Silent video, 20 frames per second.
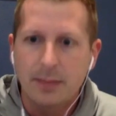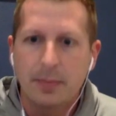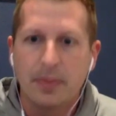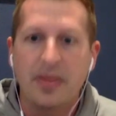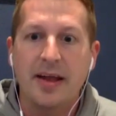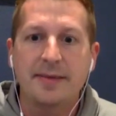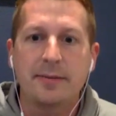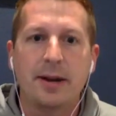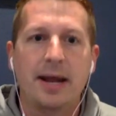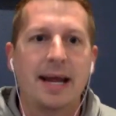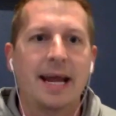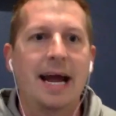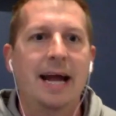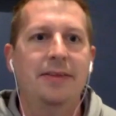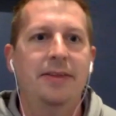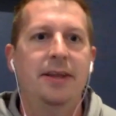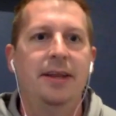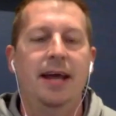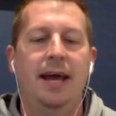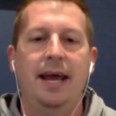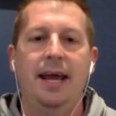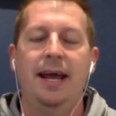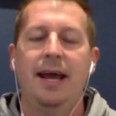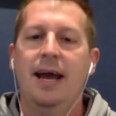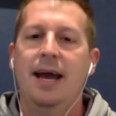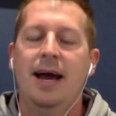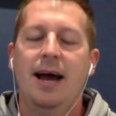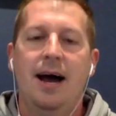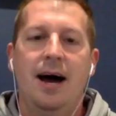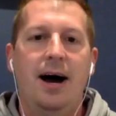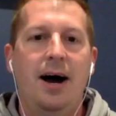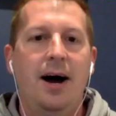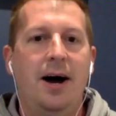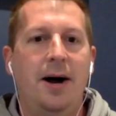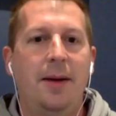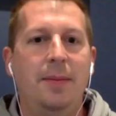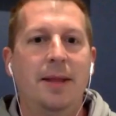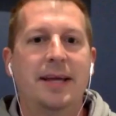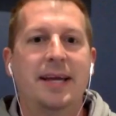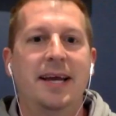But that's what I got today.
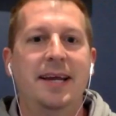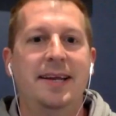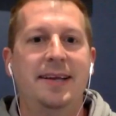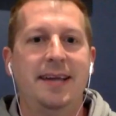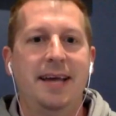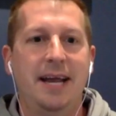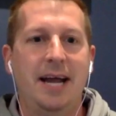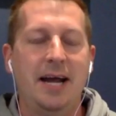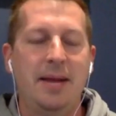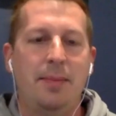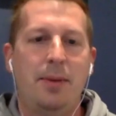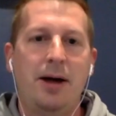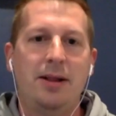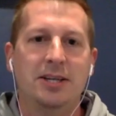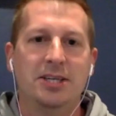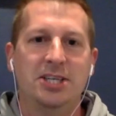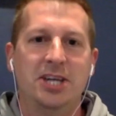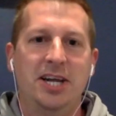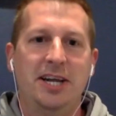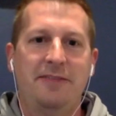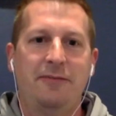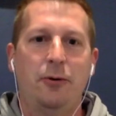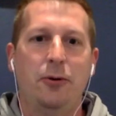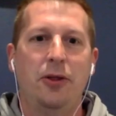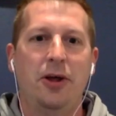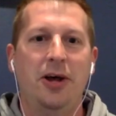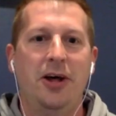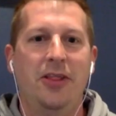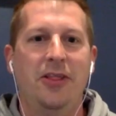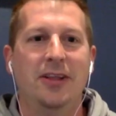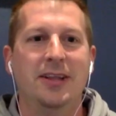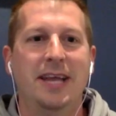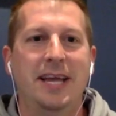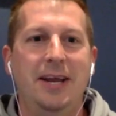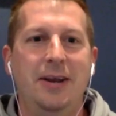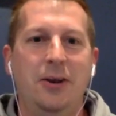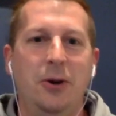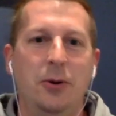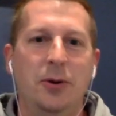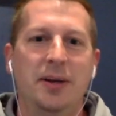Um, like I said, I apologize for the the
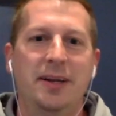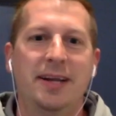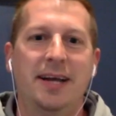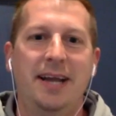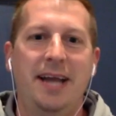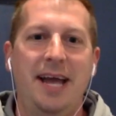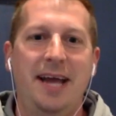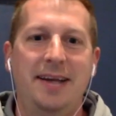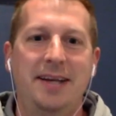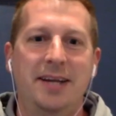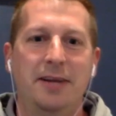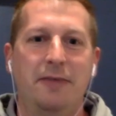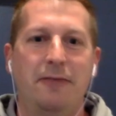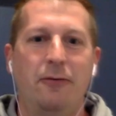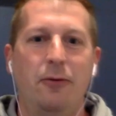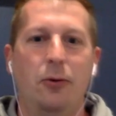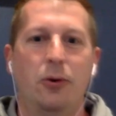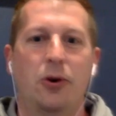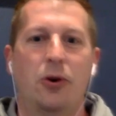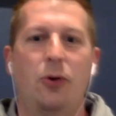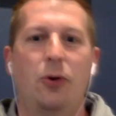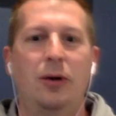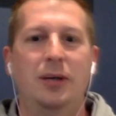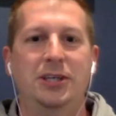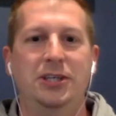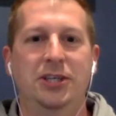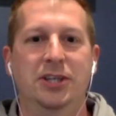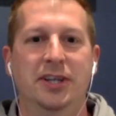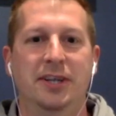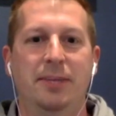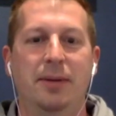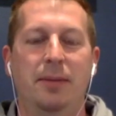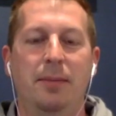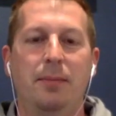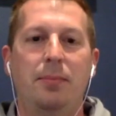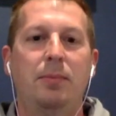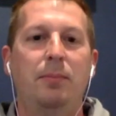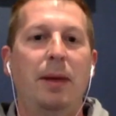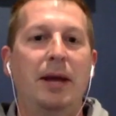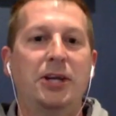late notice on asking for questions, but
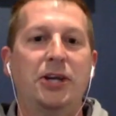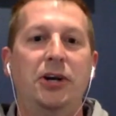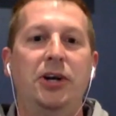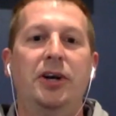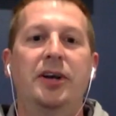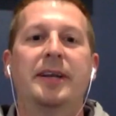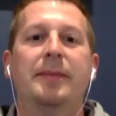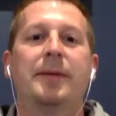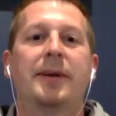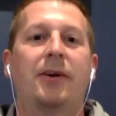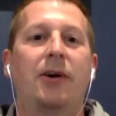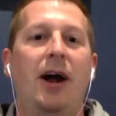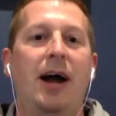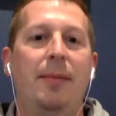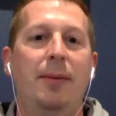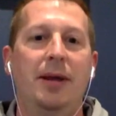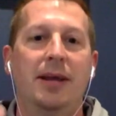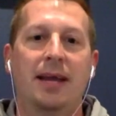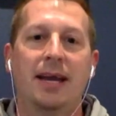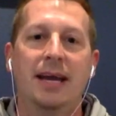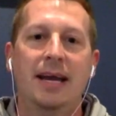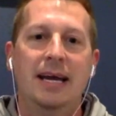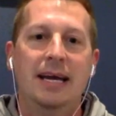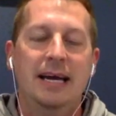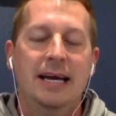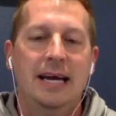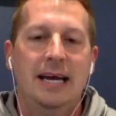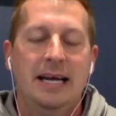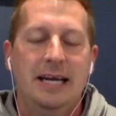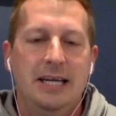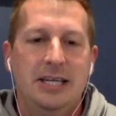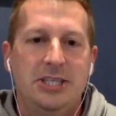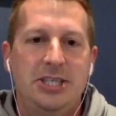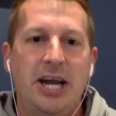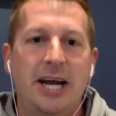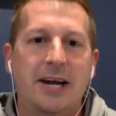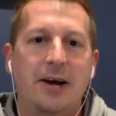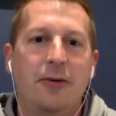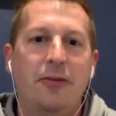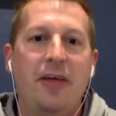make sure you're subscribing.
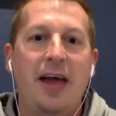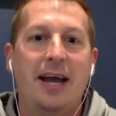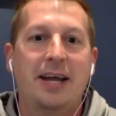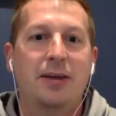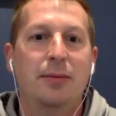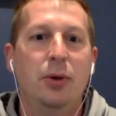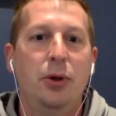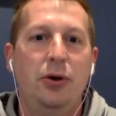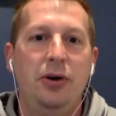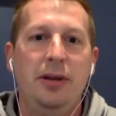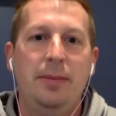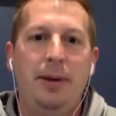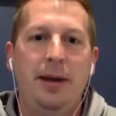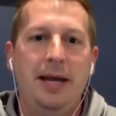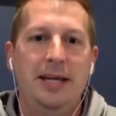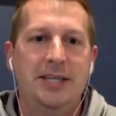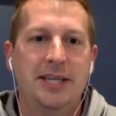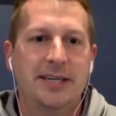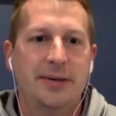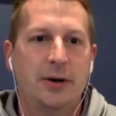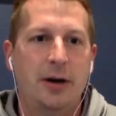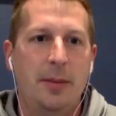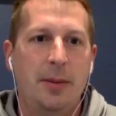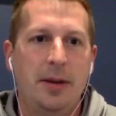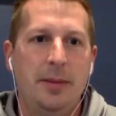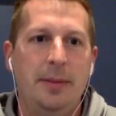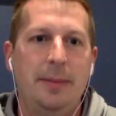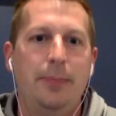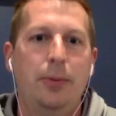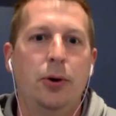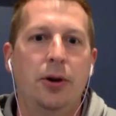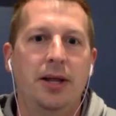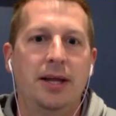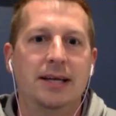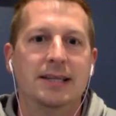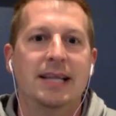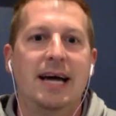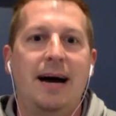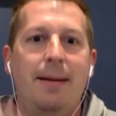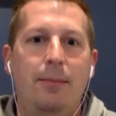Check out that community page. That's where I'm going to be
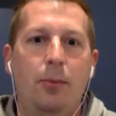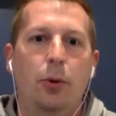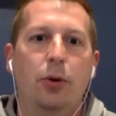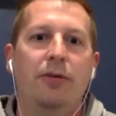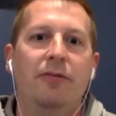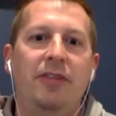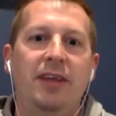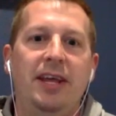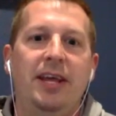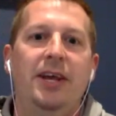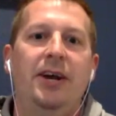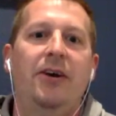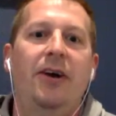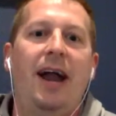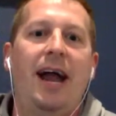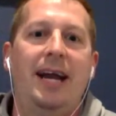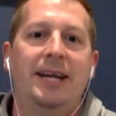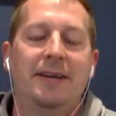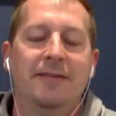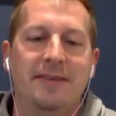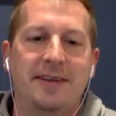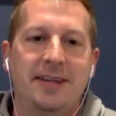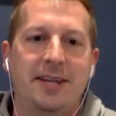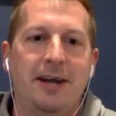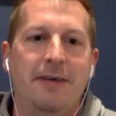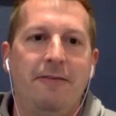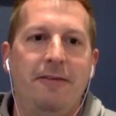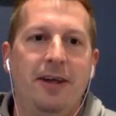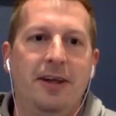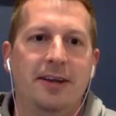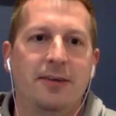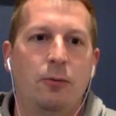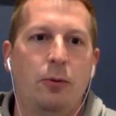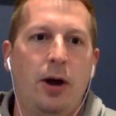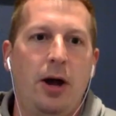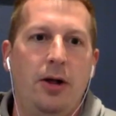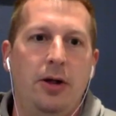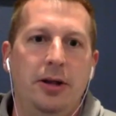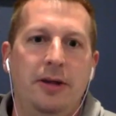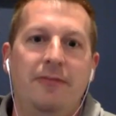putting a lot more of the interactive stuff as
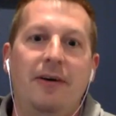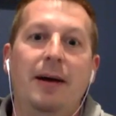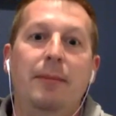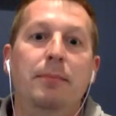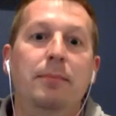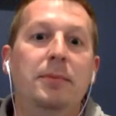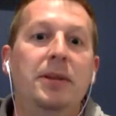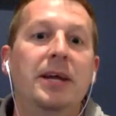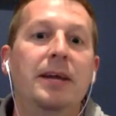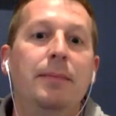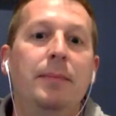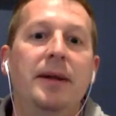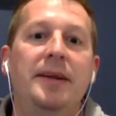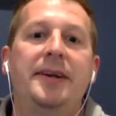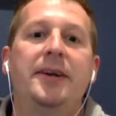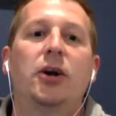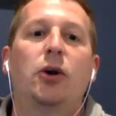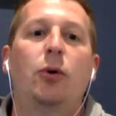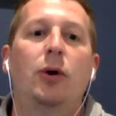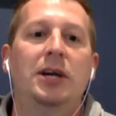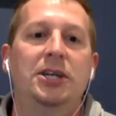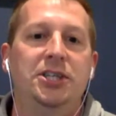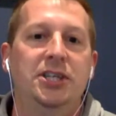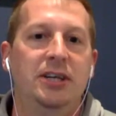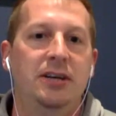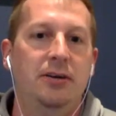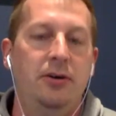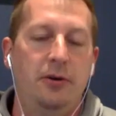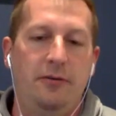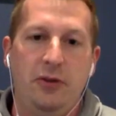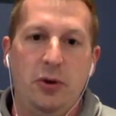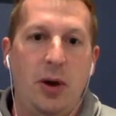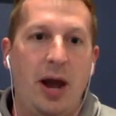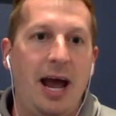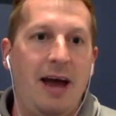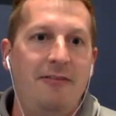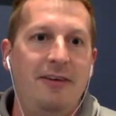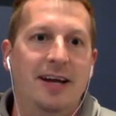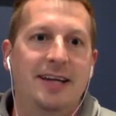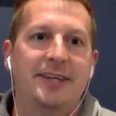well. And if I did miss your question or if you
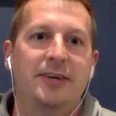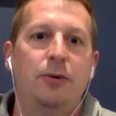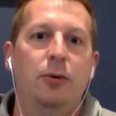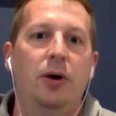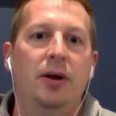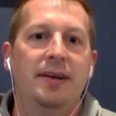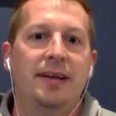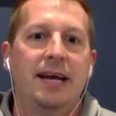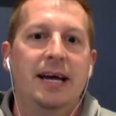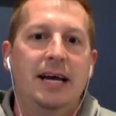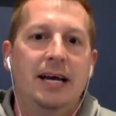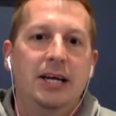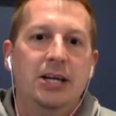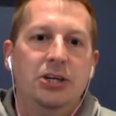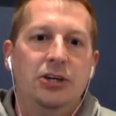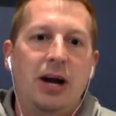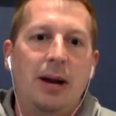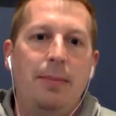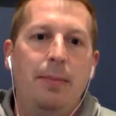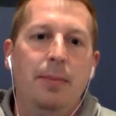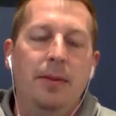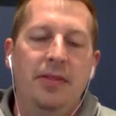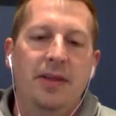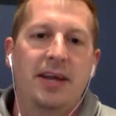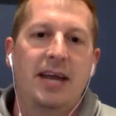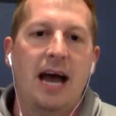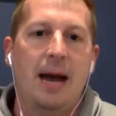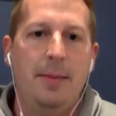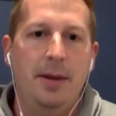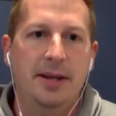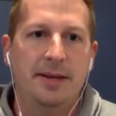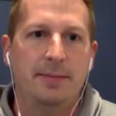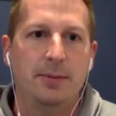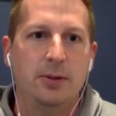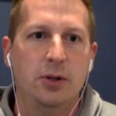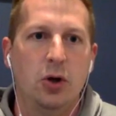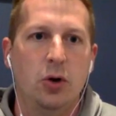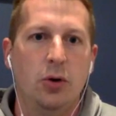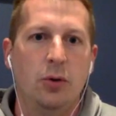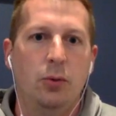have extra ones, drop them in the comments
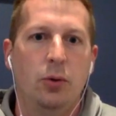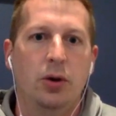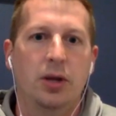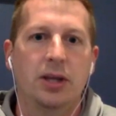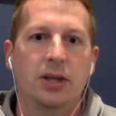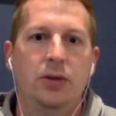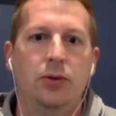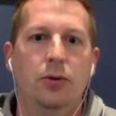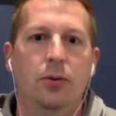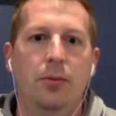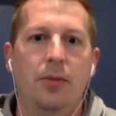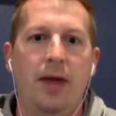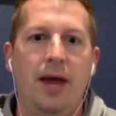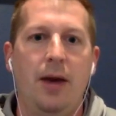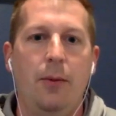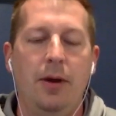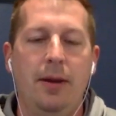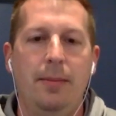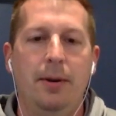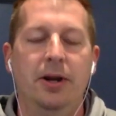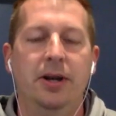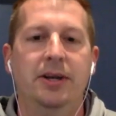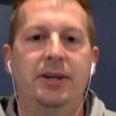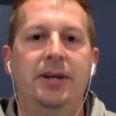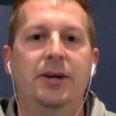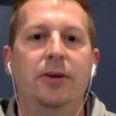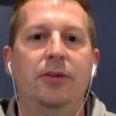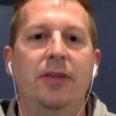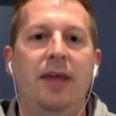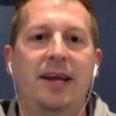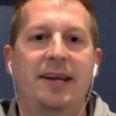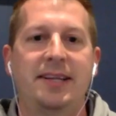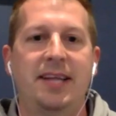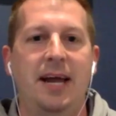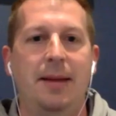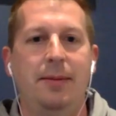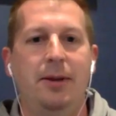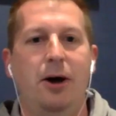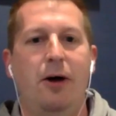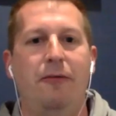below and we'll get to them that way. But until next
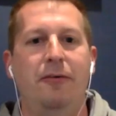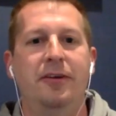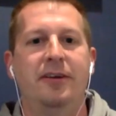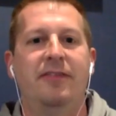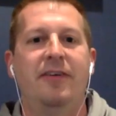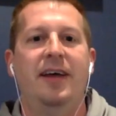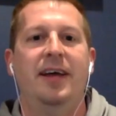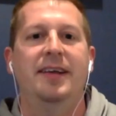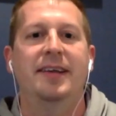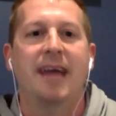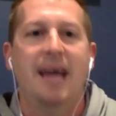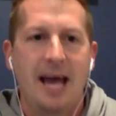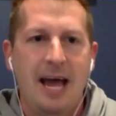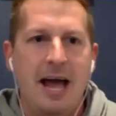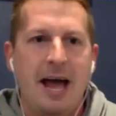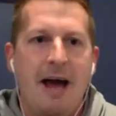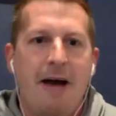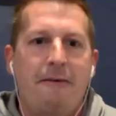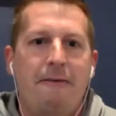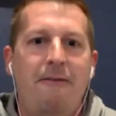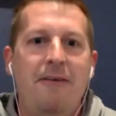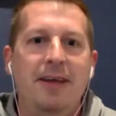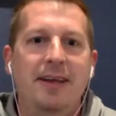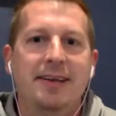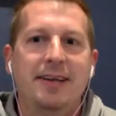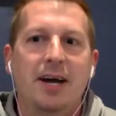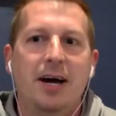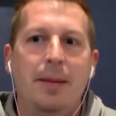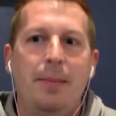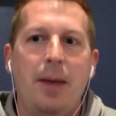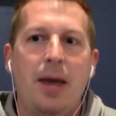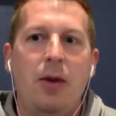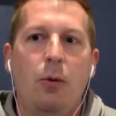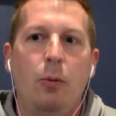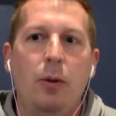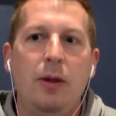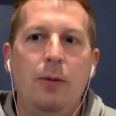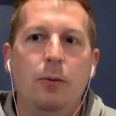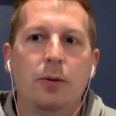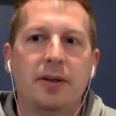time, Dolphins fans, fins up
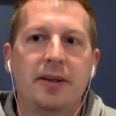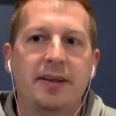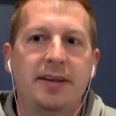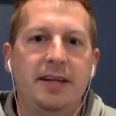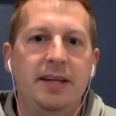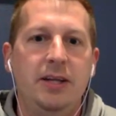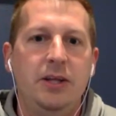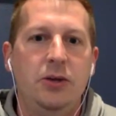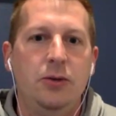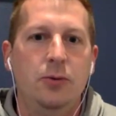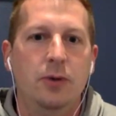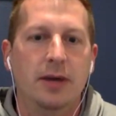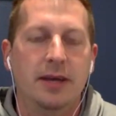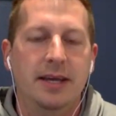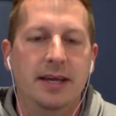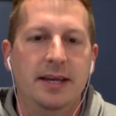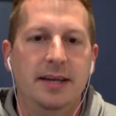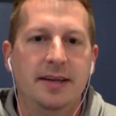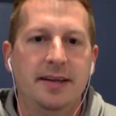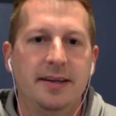and we will see you again